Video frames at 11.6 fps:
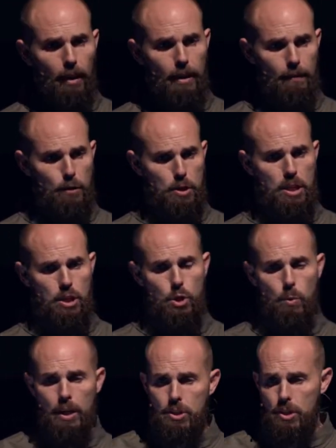different
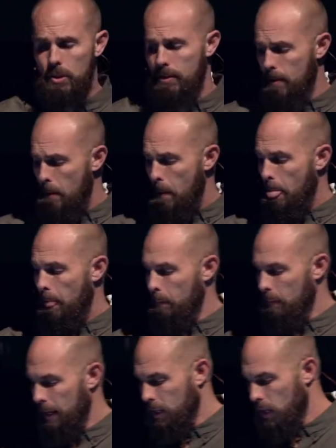situations that might